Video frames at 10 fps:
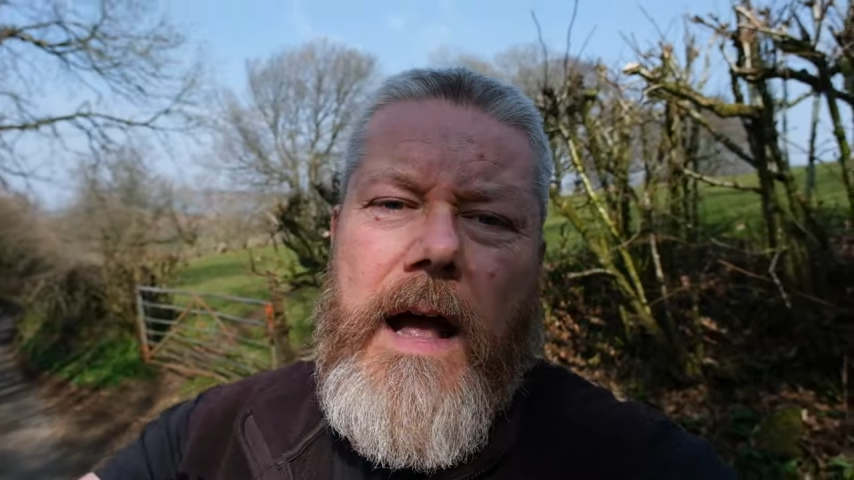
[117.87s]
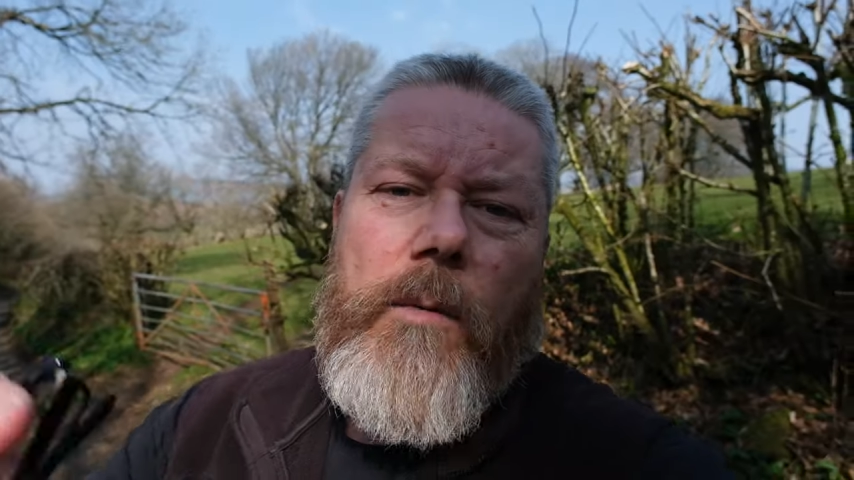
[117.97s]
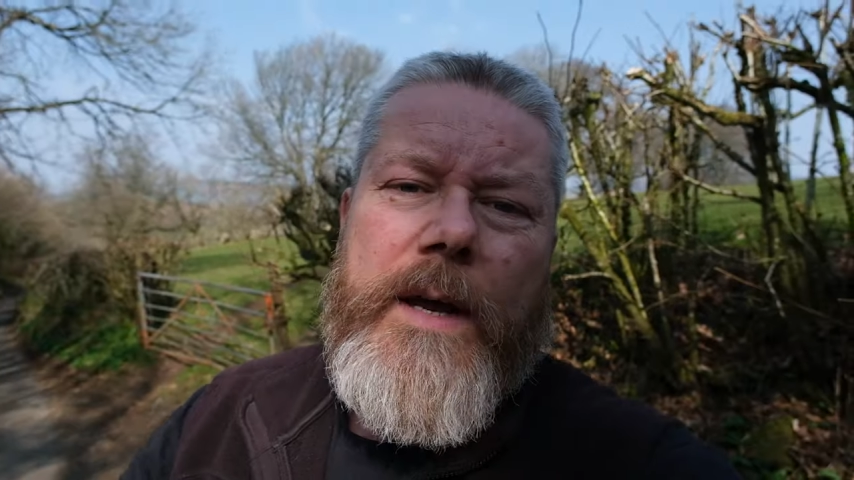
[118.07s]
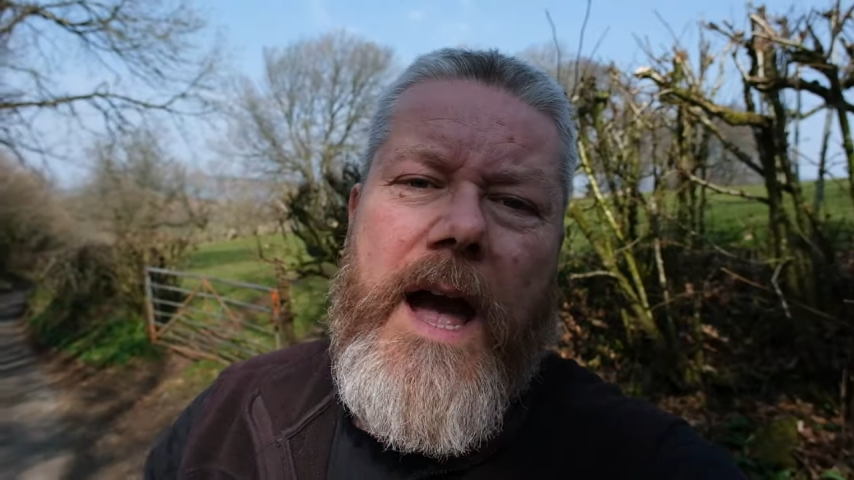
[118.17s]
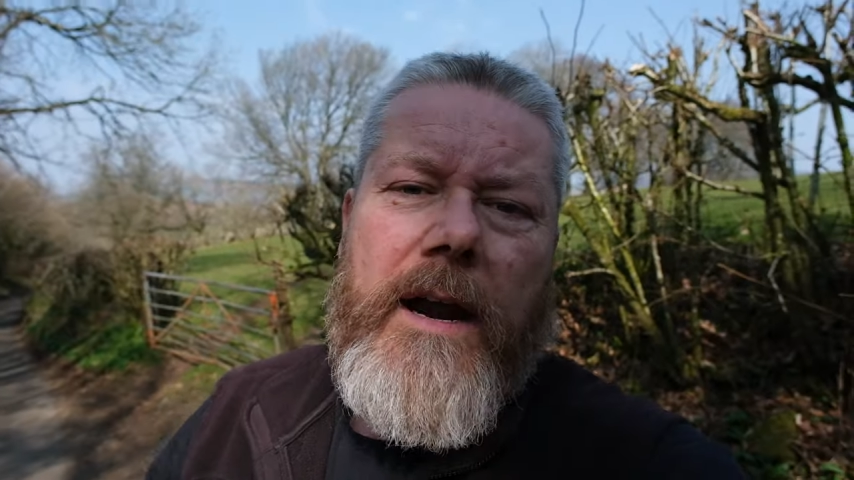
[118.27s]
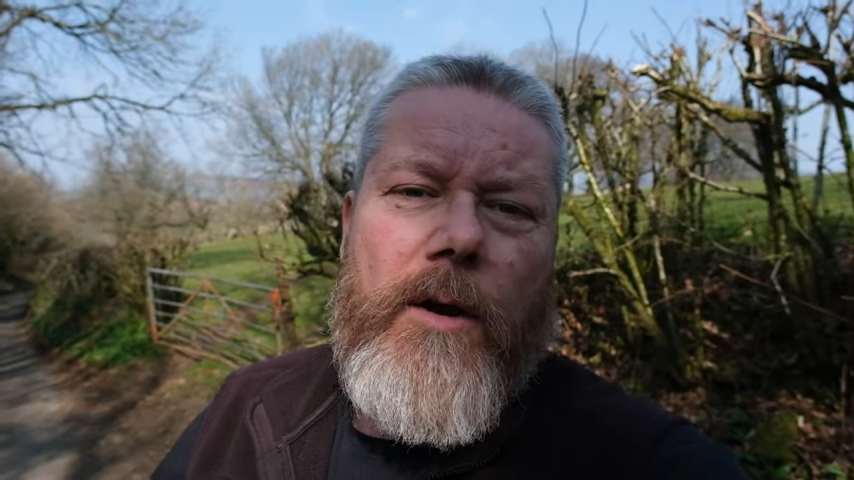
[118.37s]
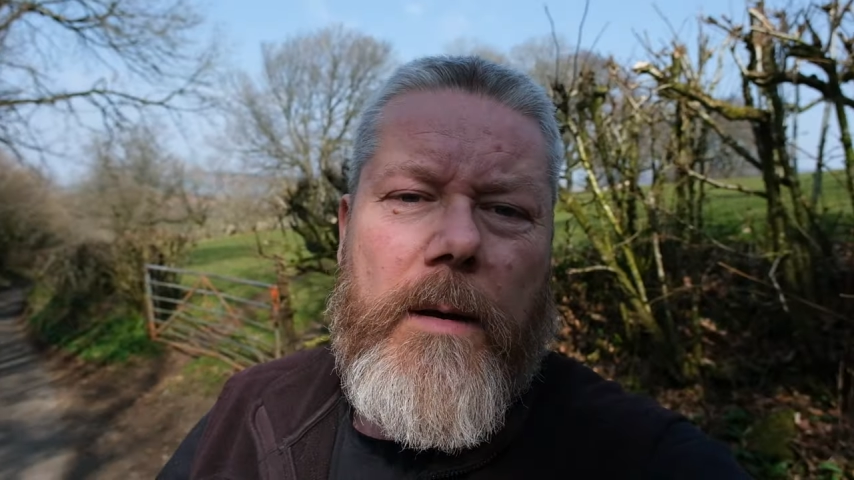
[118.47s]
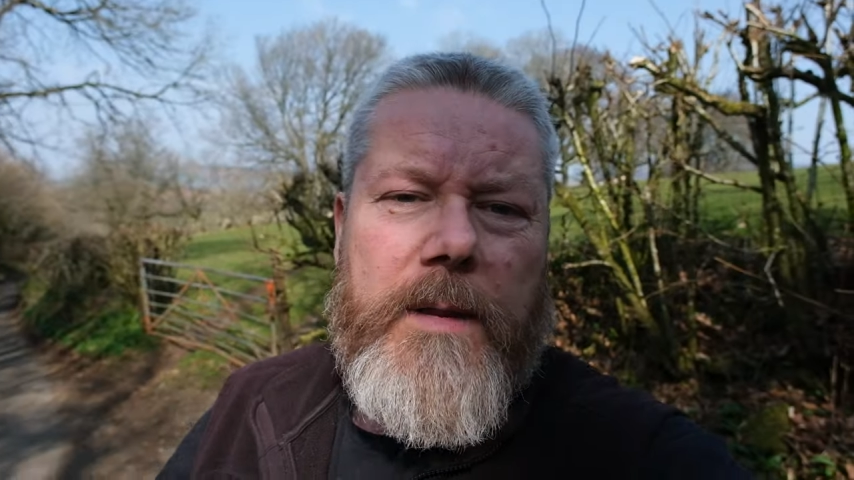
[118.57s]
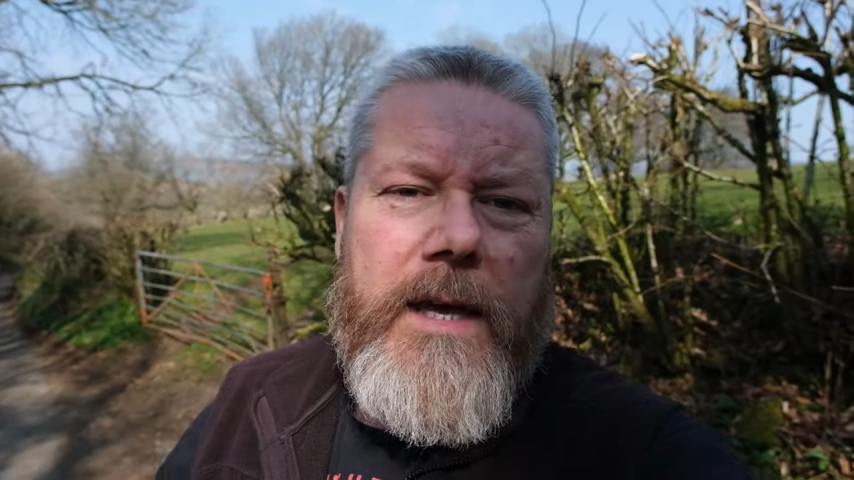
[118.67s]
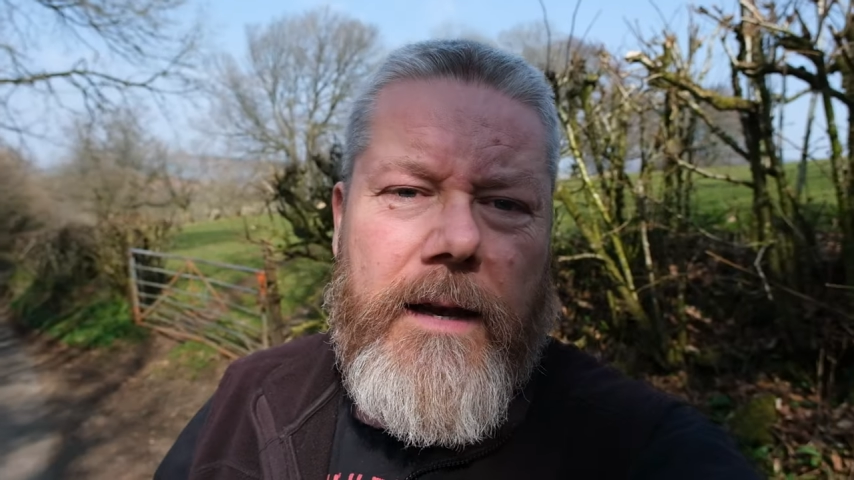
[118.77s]
and we'll carry on
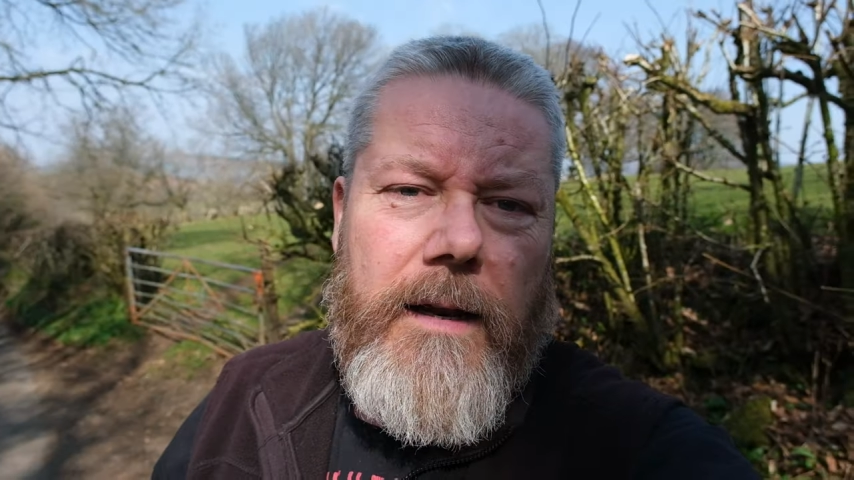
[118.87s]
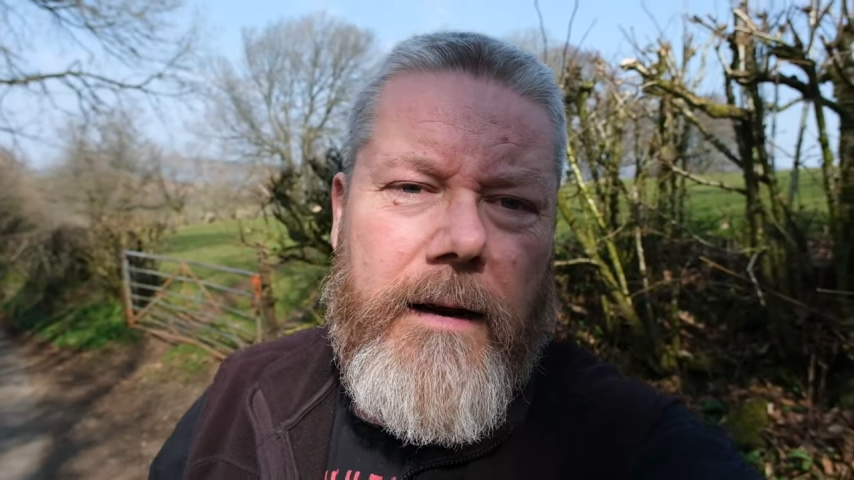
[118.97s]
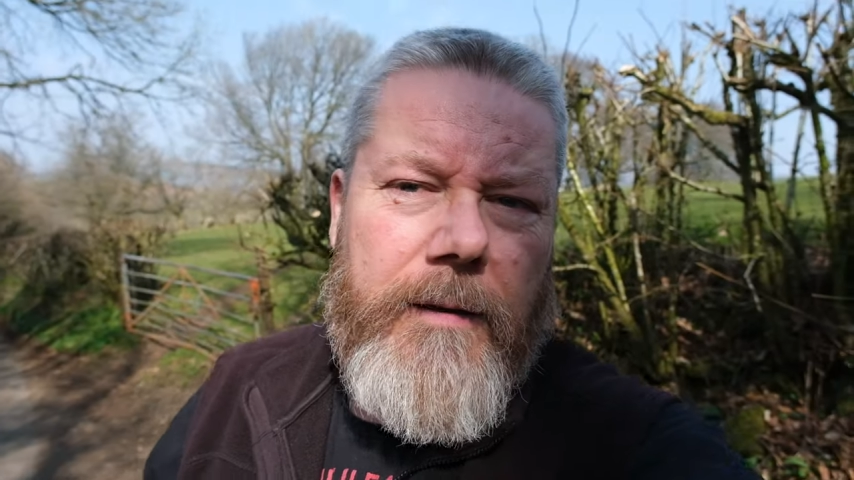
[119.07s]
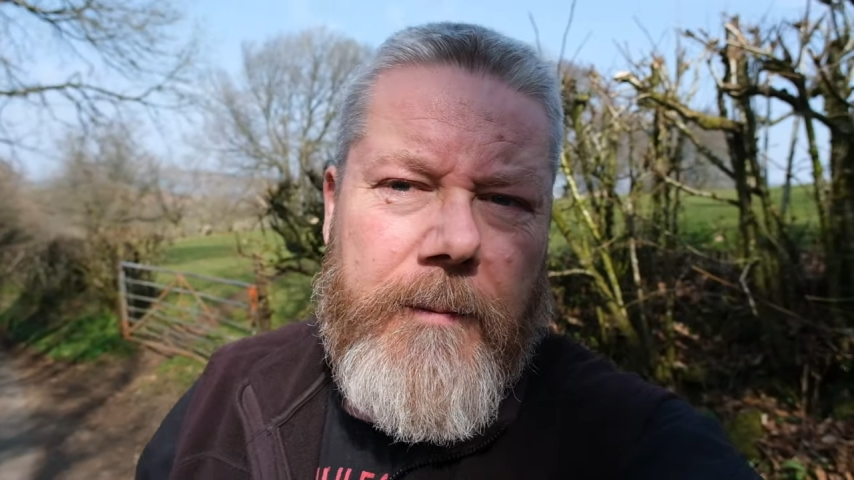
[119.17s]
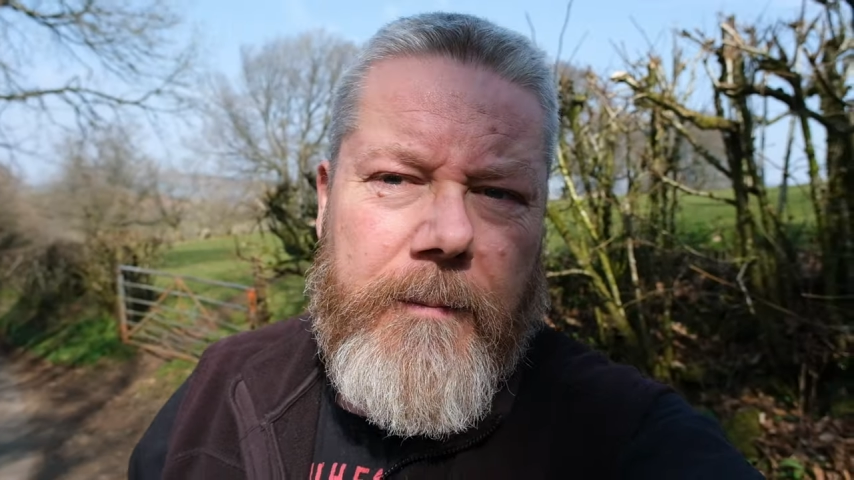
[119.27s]
up the hill.